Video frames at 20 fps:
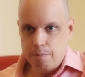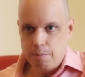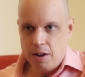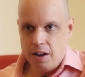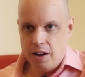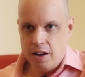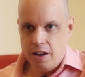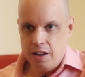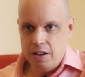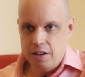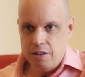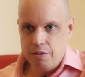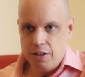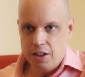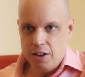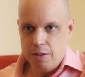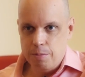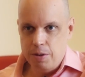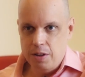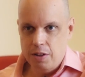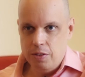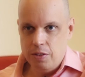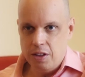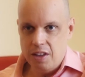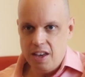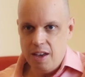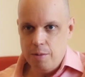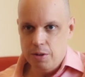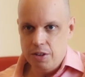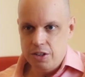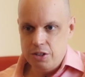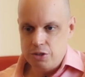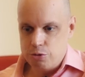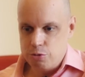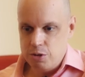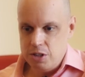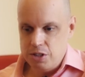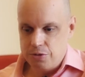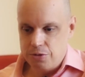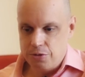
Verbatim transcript: We are developing the cable industry's